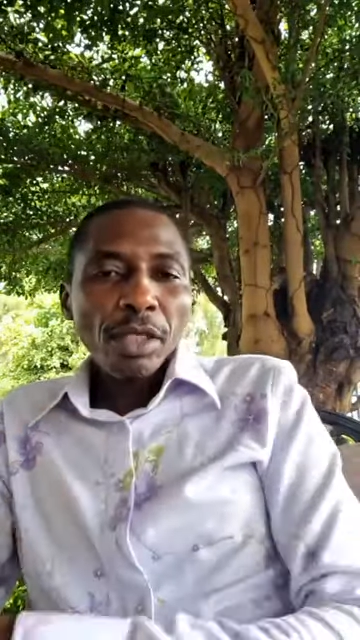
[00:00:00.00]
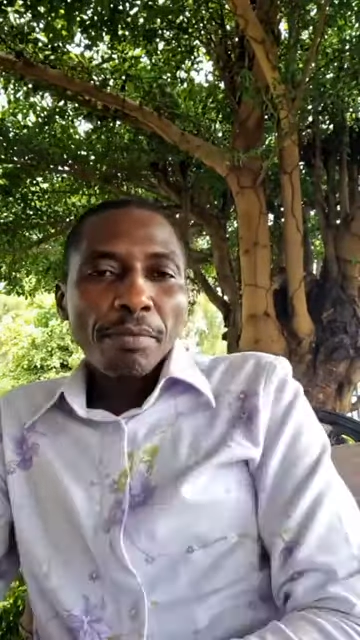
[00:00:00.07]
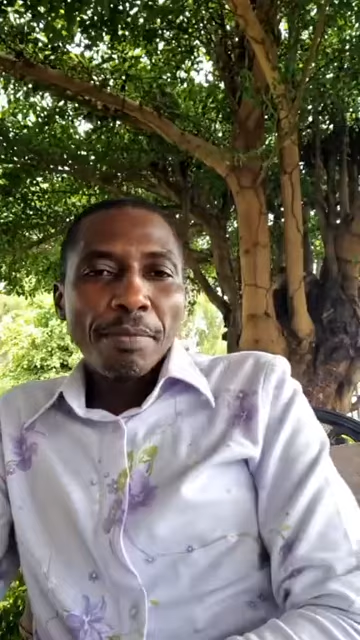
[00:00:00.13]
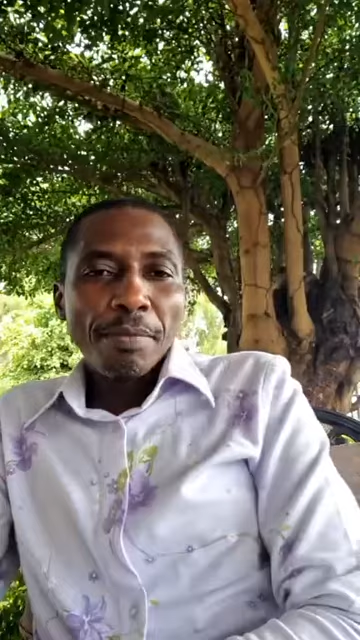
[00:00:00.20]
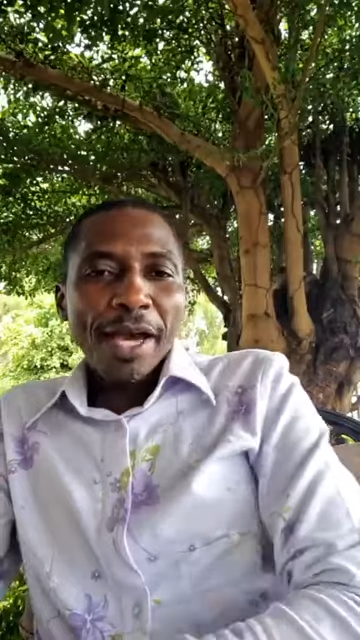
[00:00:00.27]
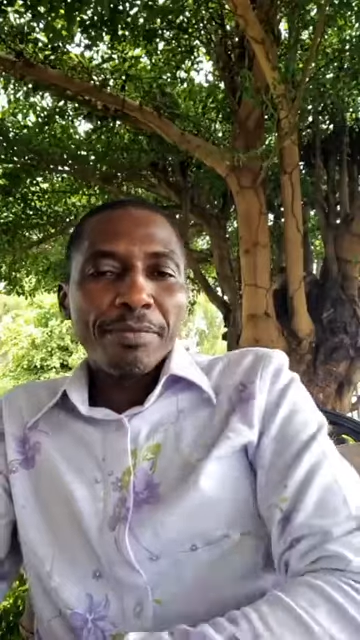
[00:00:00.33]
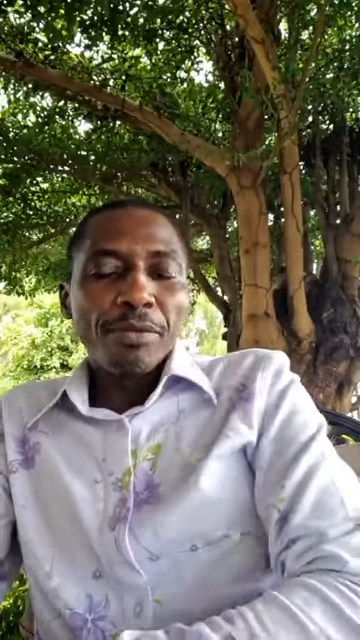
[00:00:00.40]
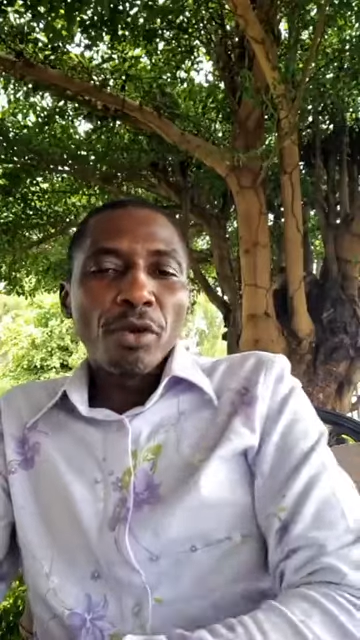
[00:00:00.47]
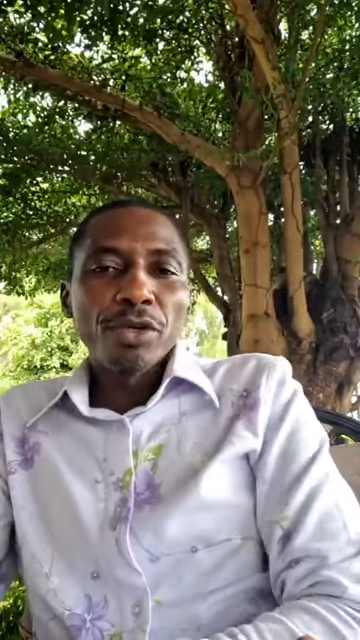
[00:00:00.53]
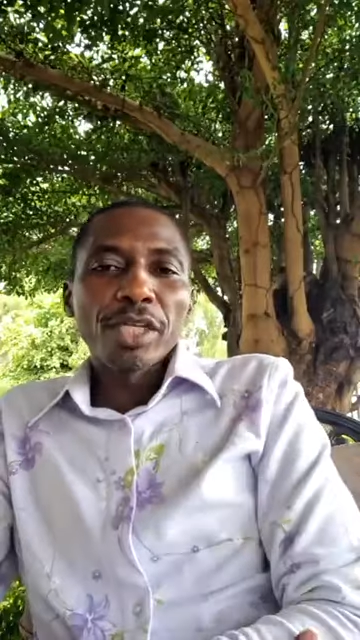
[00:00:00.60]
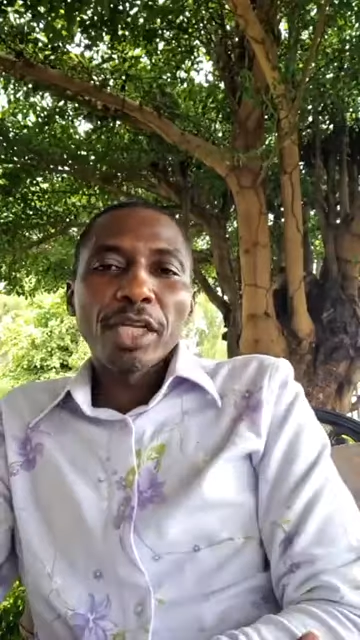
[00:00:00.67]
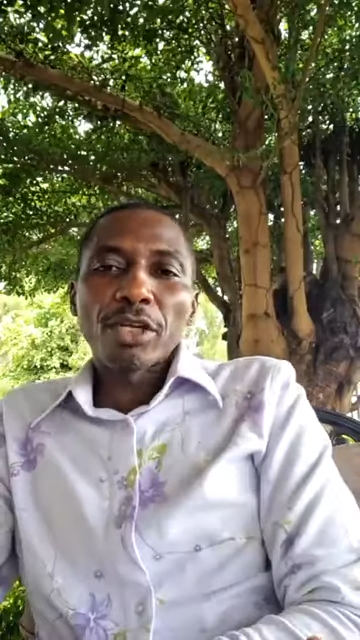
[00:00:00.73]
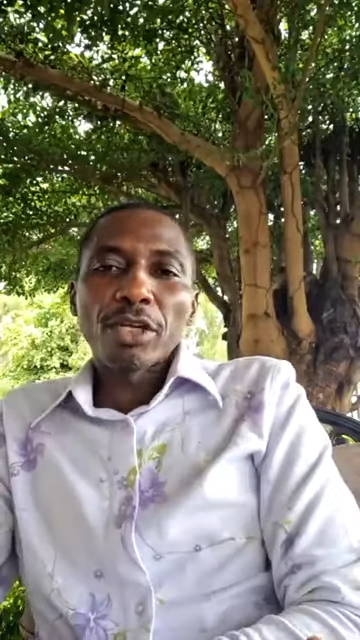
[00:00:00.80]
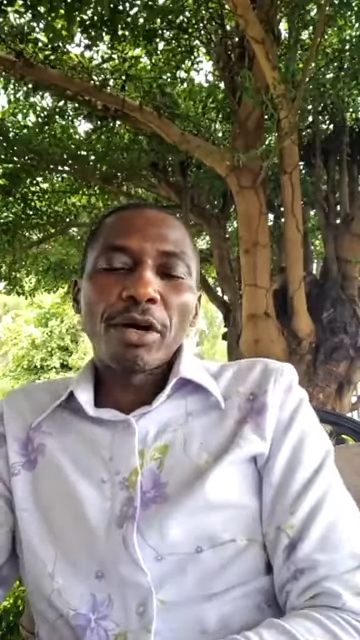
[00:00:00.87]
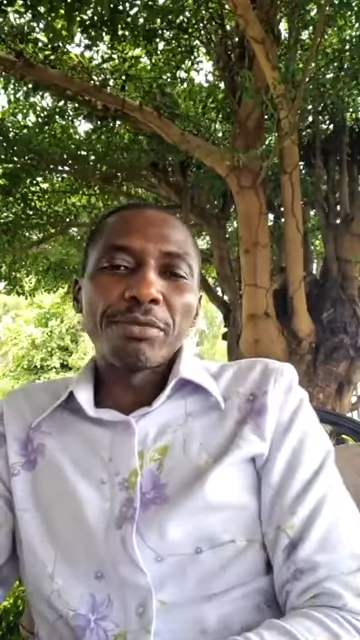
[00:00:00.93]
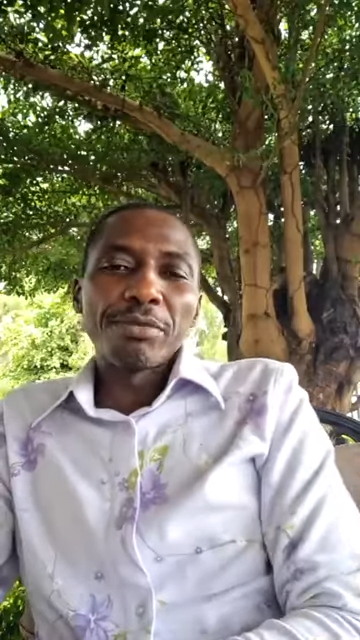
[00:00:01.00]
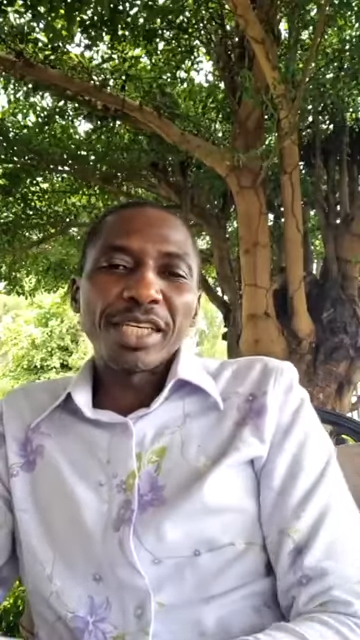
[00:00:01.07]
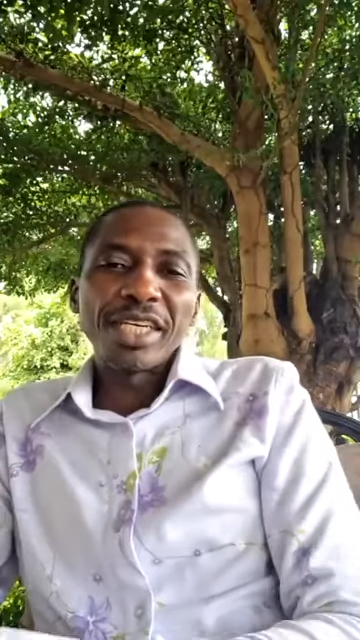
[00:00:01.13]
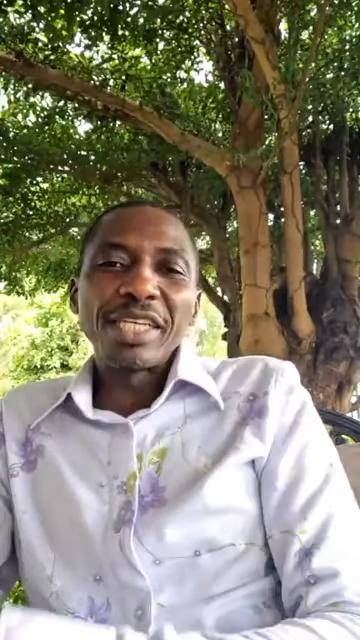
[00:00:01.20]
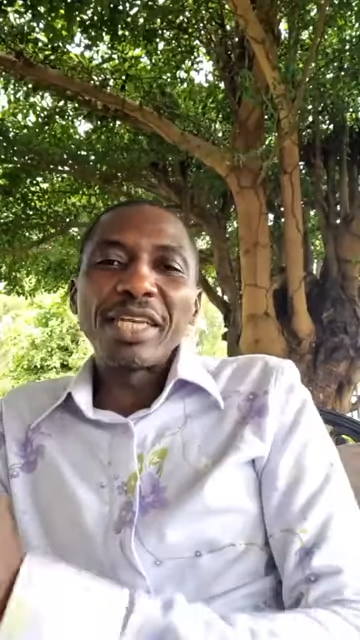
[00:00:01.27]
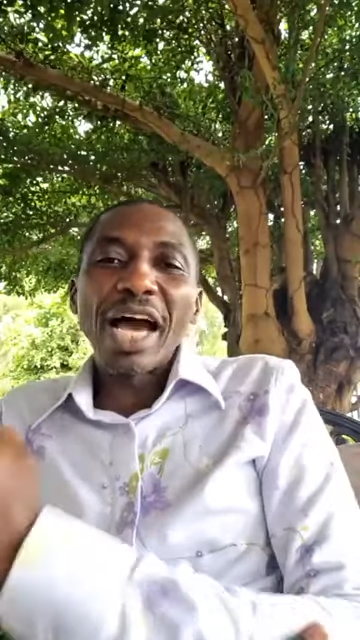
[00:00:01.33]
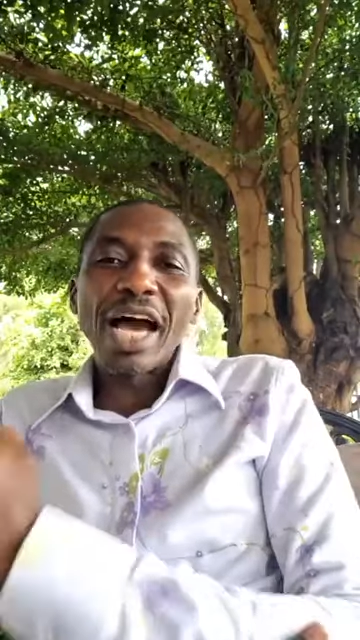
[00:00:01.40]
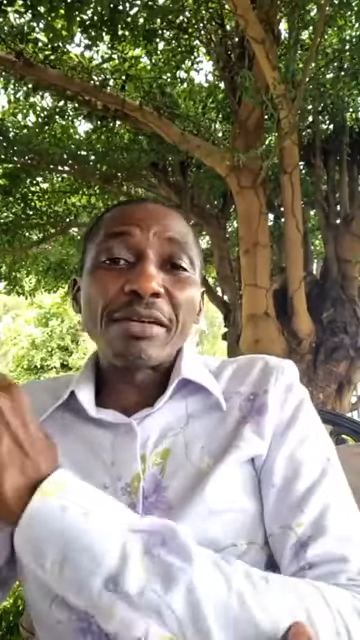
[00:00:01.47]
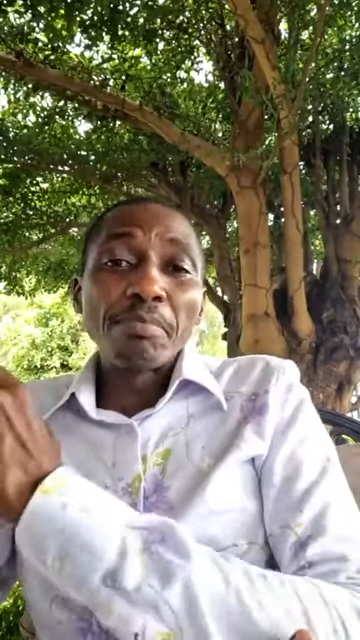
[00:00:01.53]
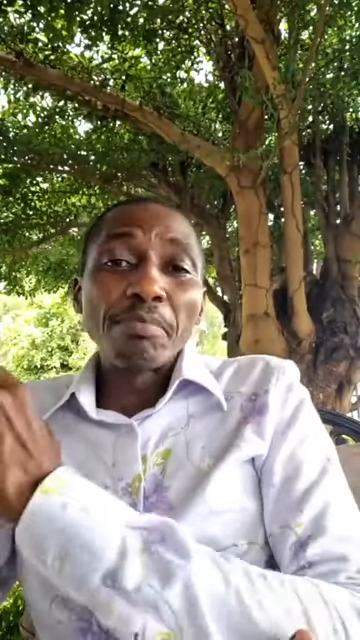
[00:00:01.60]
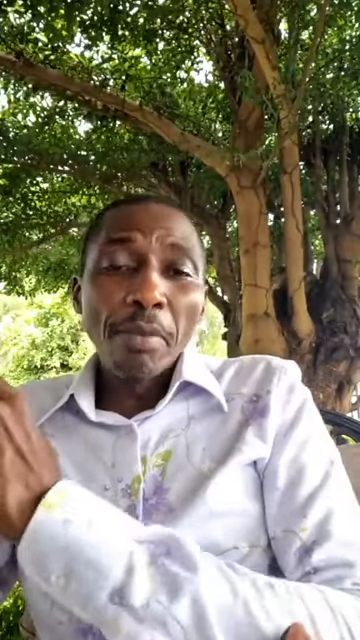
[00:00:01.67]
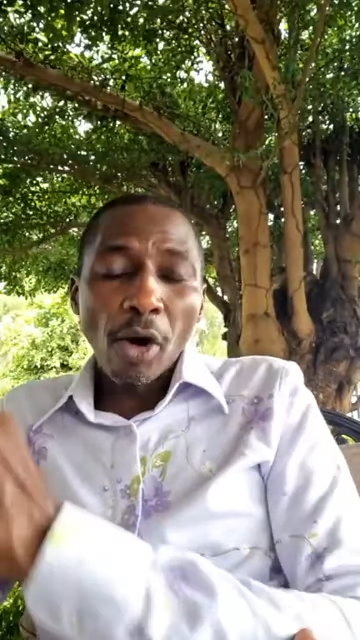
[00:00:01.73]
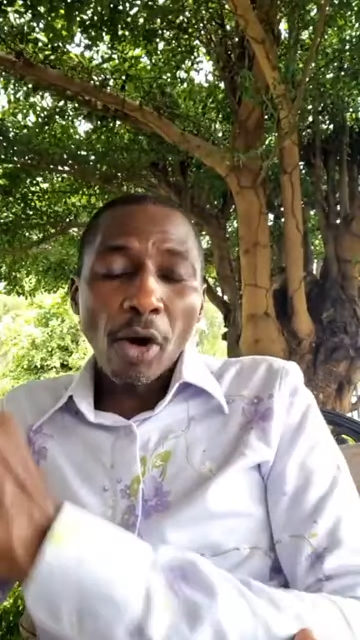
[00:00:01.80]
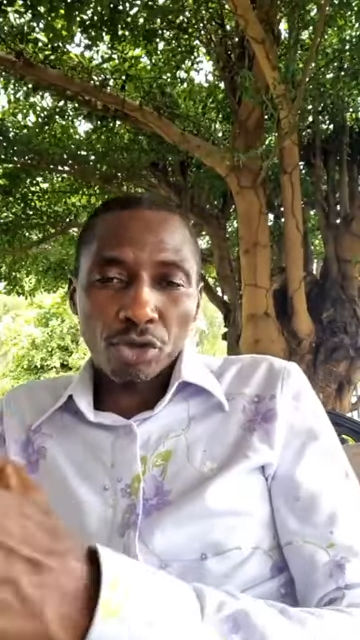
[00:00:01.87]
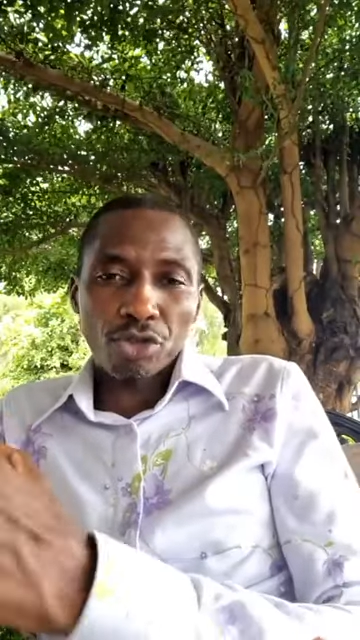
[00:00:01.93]
backbone that comes in at
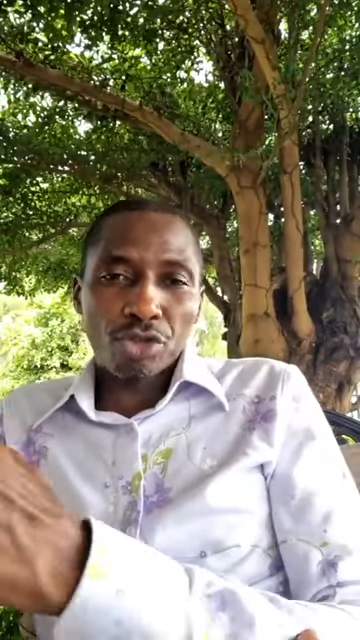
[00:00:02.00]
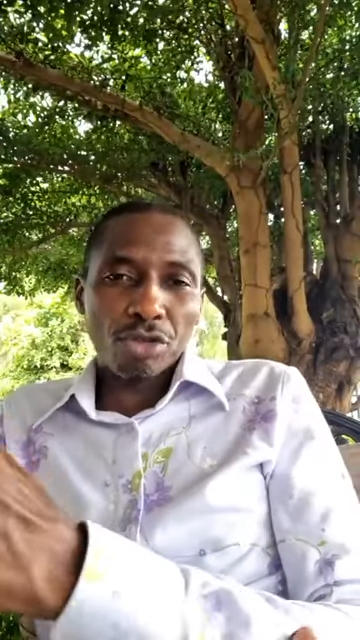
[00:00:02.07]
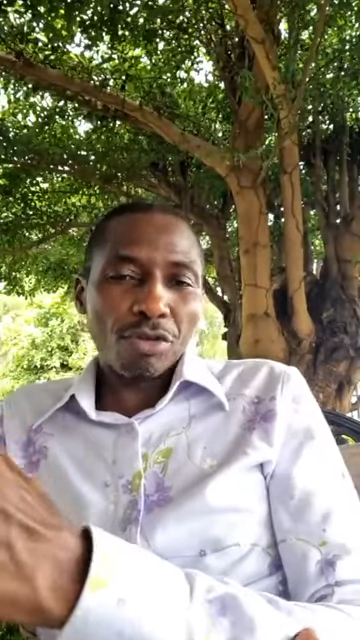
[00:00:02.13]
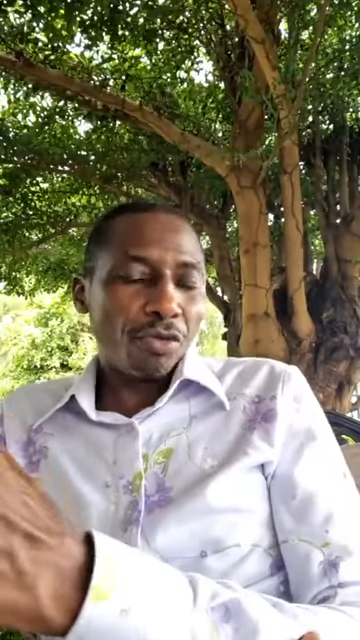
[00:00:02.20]
most